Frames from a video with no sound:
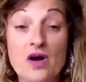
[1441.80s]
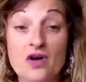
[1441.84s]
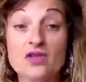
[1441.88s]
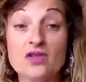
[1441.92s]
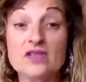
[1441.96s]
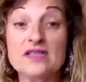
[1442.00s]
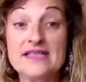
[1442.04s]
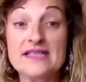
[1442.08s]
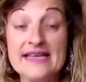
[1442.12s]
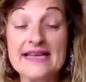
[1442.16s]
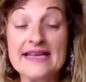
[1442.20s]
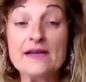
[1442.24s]

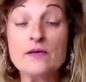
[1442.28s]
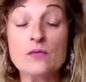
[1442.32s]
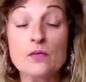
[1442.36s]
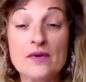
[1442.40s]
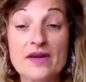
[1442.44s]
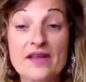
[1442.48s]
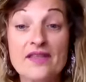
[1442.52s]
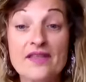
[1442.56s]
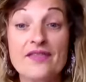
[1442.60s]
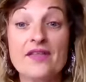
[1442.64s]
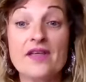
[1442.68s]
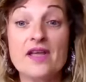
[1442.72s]
are dealing
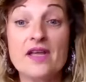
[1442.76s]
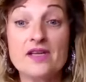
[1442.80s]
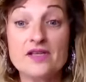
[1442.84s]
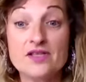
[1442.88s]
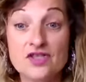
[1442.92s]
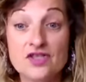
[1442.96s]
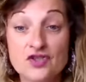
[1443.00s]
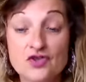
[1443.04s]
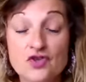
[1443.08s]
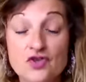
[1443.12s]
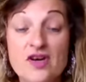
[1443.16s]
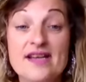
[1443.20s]
with
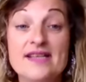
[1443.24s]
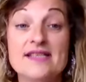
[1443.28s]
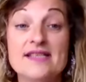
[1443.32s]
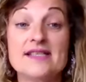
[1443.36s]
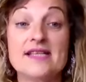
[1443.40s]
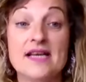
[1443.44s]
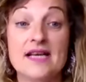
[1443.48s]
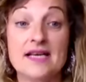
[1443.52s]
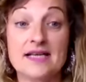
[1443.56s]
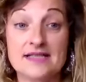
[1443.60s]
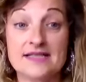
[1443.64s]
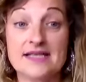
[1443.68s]

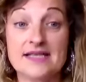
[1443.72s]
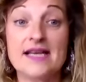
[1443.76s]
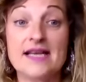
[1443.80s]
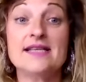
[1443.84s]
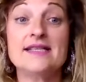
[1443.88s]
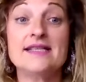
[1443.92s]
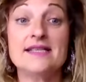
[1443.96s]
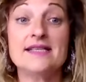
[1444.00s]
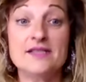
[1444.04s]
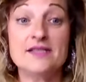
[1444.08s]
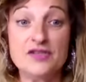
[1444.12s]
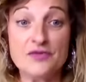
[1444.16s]
stress,
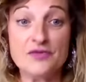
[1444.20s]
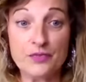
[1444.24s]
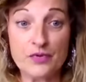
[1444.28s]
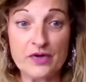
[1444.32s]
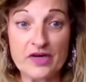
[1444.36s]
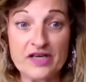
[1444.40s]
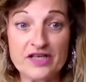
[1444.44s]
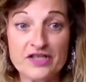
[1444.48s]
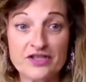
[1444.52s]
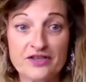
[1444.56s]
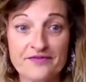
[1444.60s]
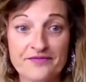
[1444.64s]
anxiety, and
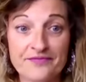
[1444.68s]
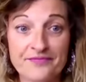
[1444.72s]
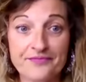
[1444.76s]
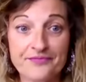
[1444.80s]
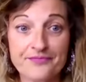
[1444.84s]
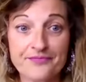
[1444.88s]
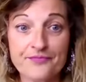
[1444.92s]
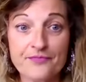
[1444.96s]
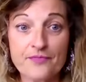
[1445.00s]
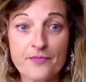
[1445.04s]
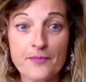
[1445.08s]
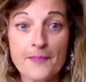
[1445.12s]
depression.
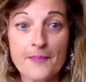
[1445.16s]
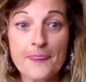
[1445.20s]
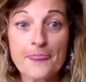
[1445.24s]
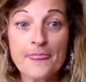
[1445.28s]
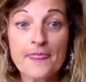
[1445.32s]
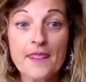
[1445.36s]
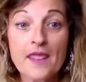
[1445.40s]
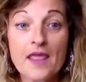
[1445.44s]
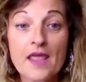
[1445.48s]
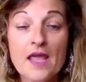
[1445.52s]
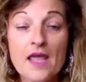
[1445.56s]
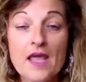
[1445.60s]

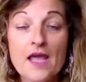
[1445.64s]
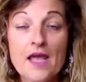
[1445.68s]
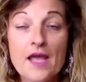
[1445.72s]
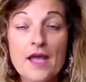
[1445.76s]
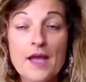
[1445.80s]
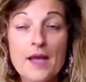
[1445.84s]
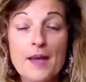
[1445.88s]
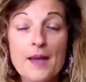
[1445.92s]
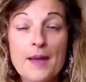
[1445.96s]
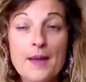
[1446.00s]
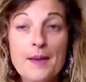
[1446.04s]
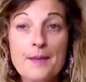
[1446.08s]
Mm-hmm.
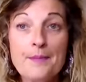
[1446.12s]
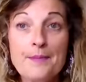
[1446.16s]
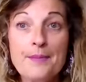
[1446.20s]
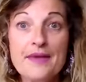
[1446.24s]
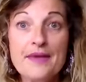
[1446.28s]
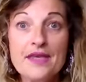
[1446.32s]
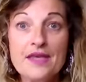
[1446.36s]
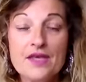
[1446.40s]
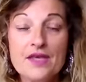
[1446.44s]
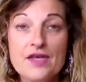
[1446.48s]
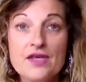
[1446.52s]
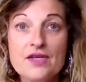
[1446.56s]

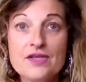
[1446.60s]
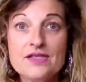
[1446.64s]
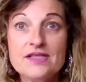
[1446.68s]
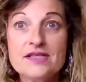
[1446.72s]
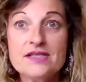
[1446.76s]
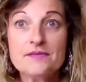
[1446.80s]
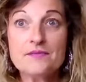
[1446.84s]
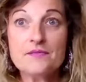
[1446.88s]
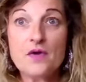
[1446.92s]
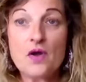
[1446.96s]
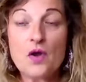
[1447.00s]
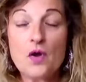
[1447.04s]
Because